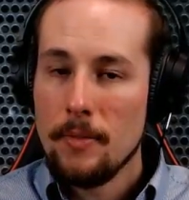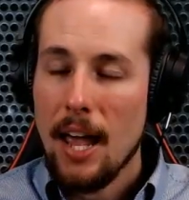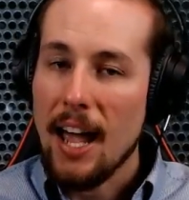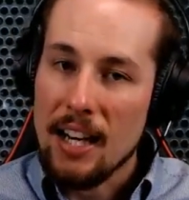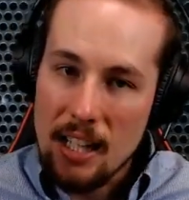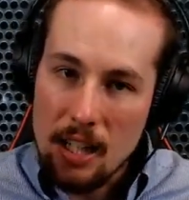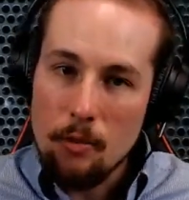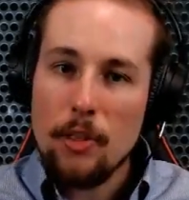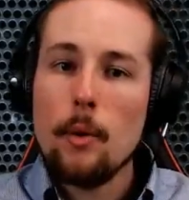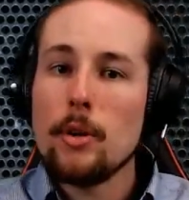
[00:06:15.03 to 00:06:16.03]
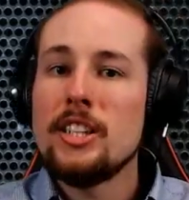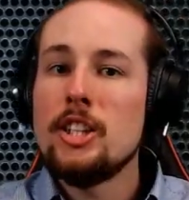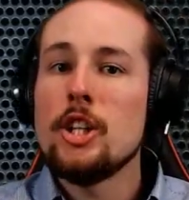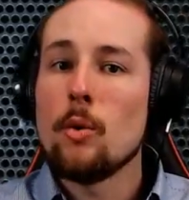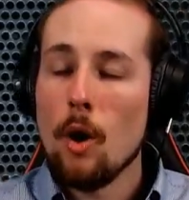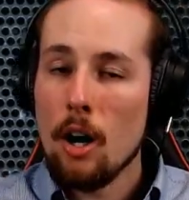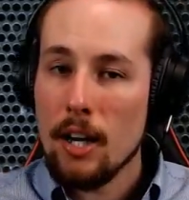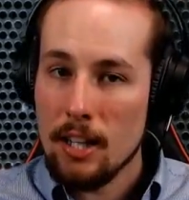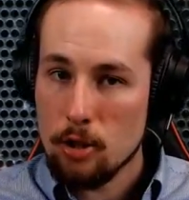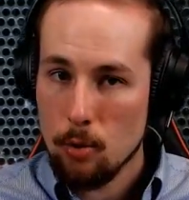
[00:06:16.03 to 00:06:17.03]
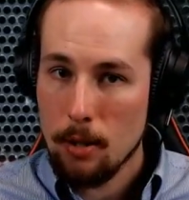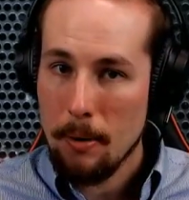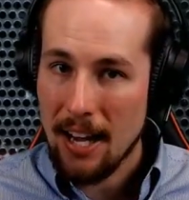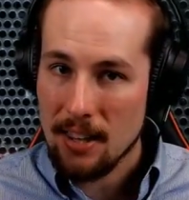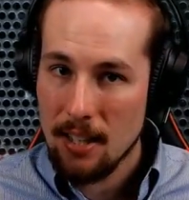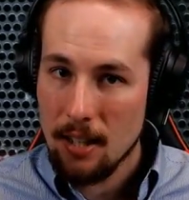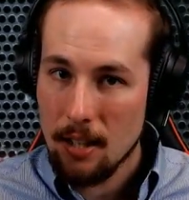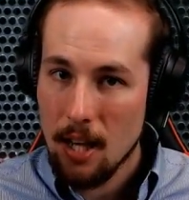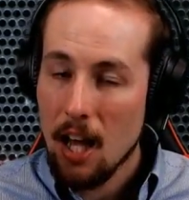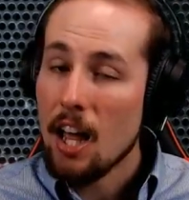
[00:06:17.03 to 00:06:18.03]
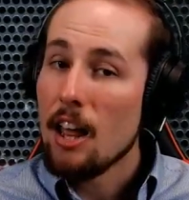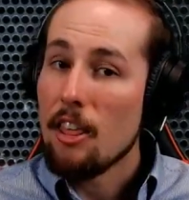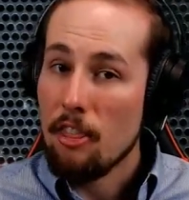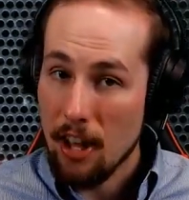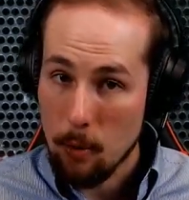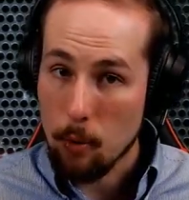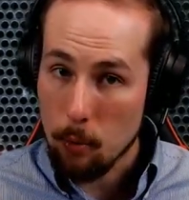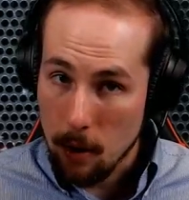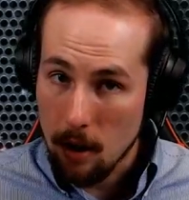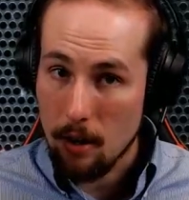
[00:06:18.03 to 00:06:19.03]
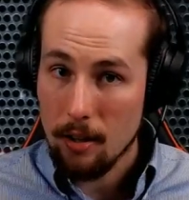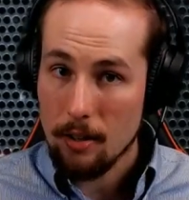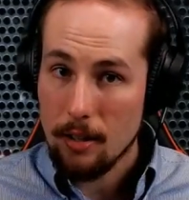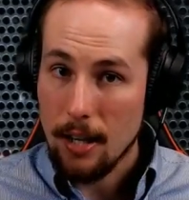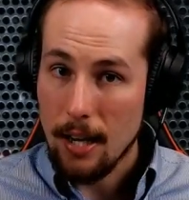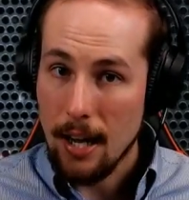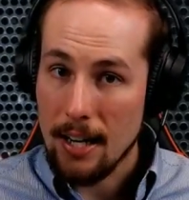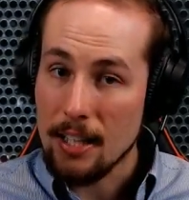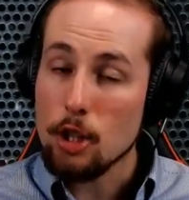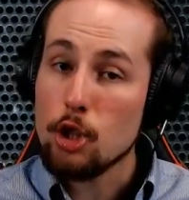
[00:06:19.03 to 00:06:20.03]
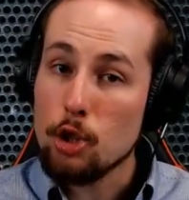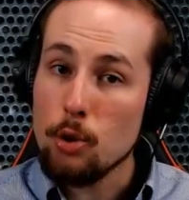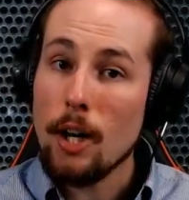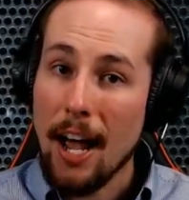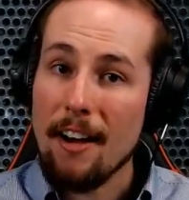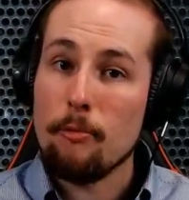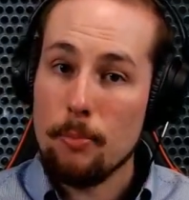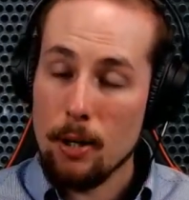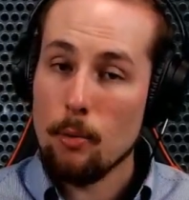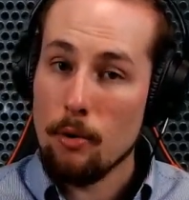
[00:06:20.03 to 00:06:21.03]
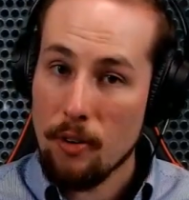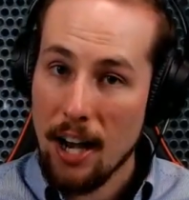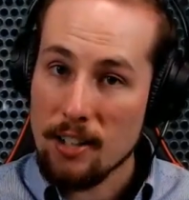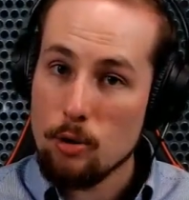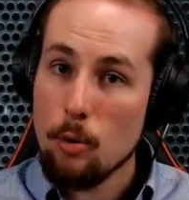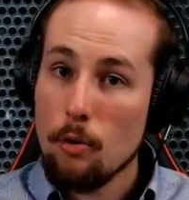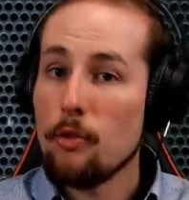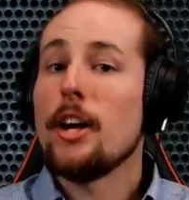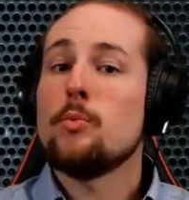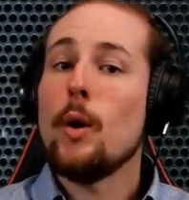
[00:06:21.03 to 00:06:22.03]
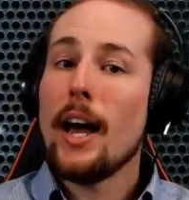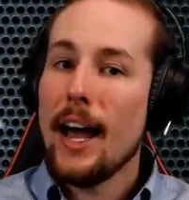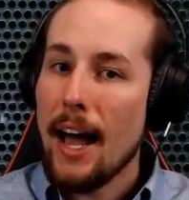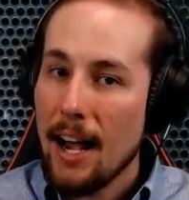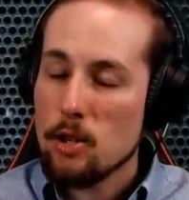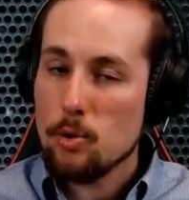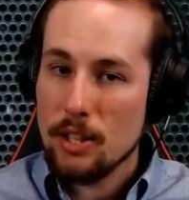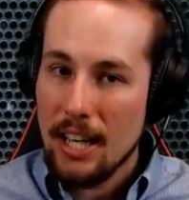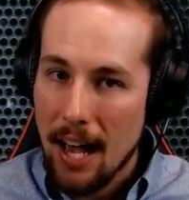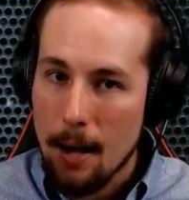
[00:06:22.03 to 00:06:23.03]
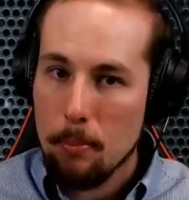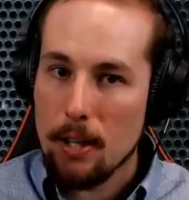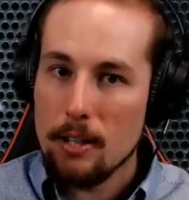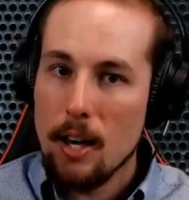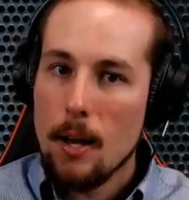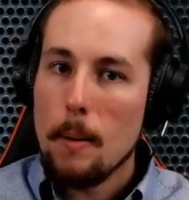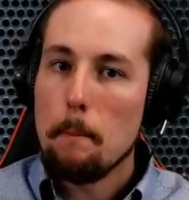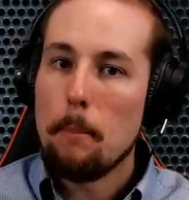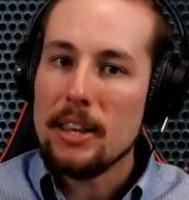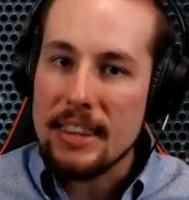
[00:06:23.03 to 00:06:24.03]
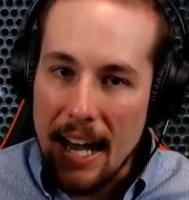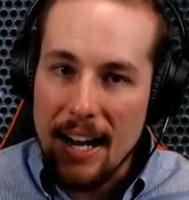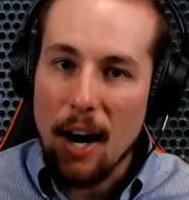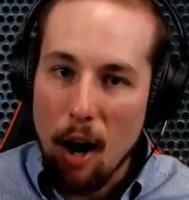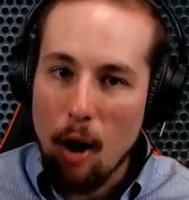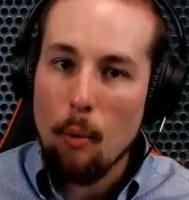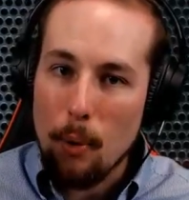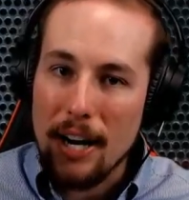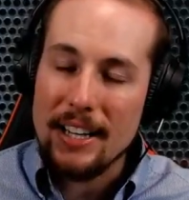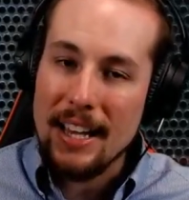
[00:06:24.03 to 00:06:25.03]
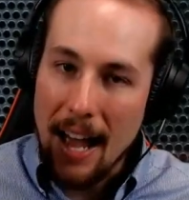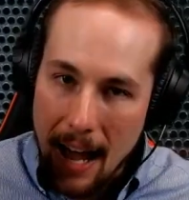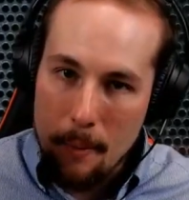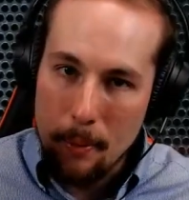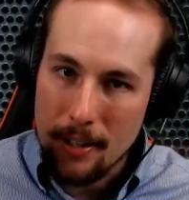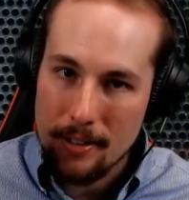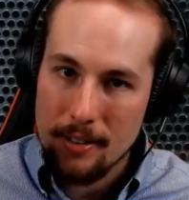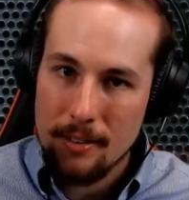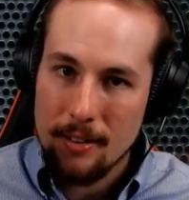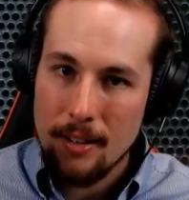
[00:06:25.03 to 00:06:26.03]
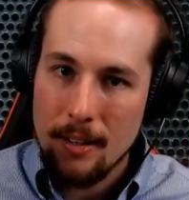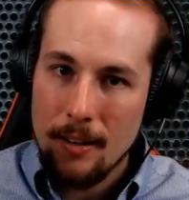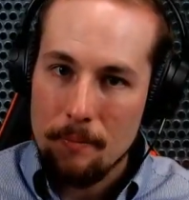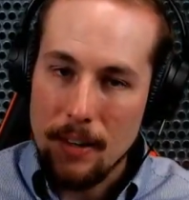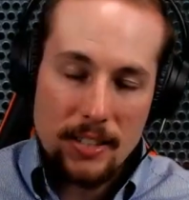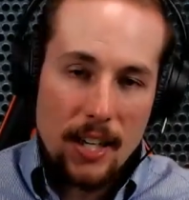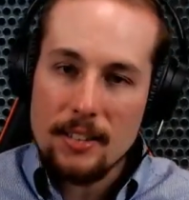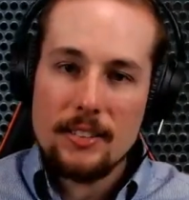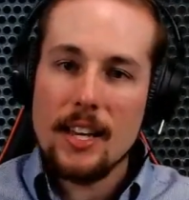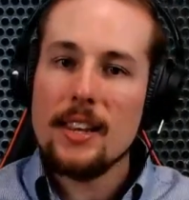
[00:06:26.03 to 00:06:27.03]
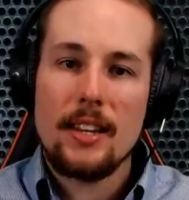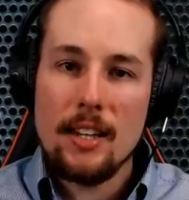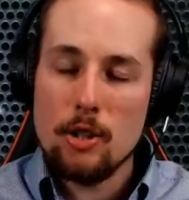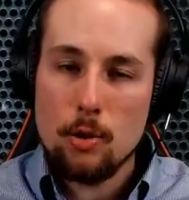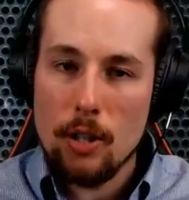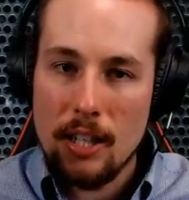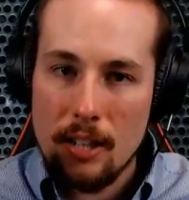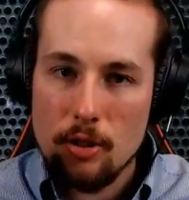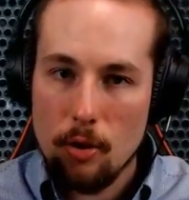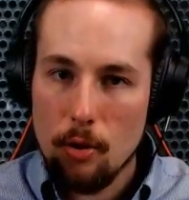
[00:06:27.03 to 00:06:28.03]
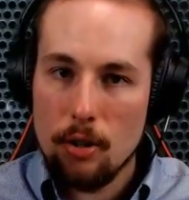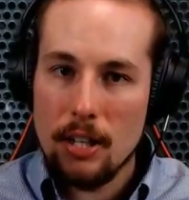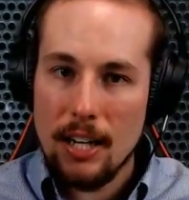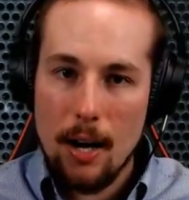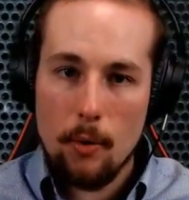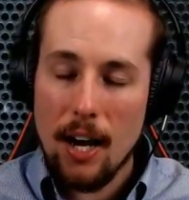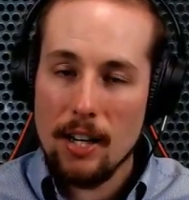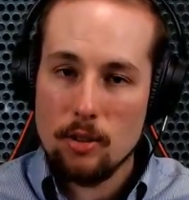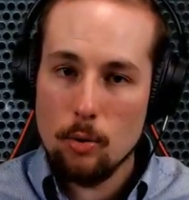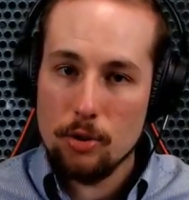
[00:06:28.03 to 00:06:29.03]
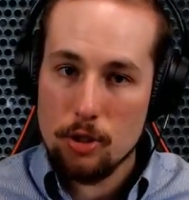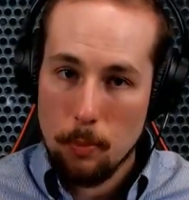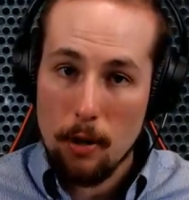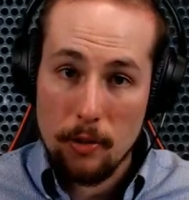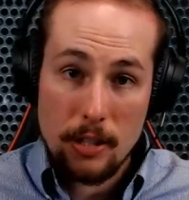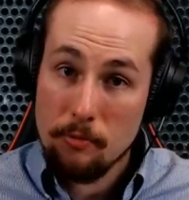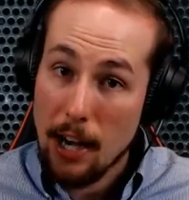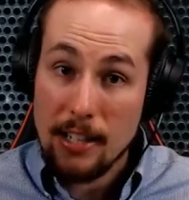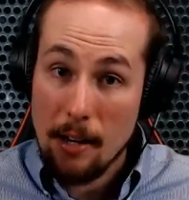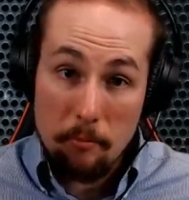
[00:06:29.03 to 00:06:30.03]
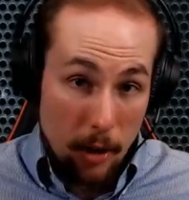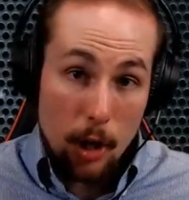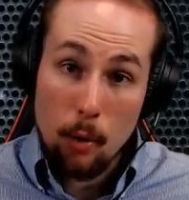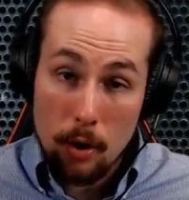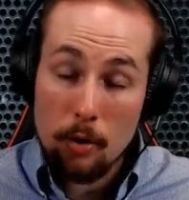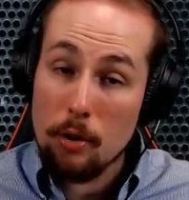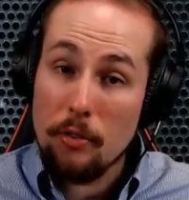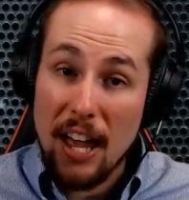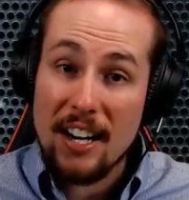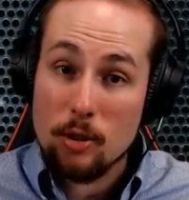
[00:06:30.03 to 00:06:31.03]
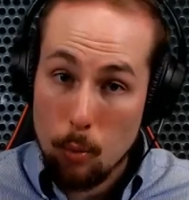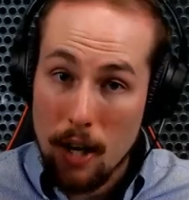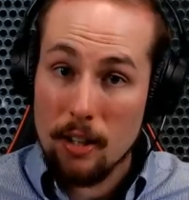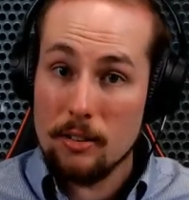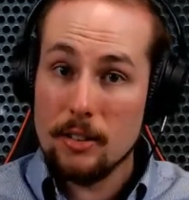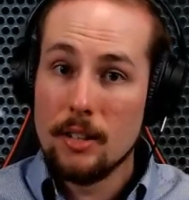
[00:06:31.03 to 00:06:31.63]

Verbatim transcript: And if they were teaching wrong history back then, they were wrong. And it should have been revised to reflect what actually happened. But that already happened. That's not to say that the history kids are learning now in high schools is perfect. In fact, I'm very critical of that as well.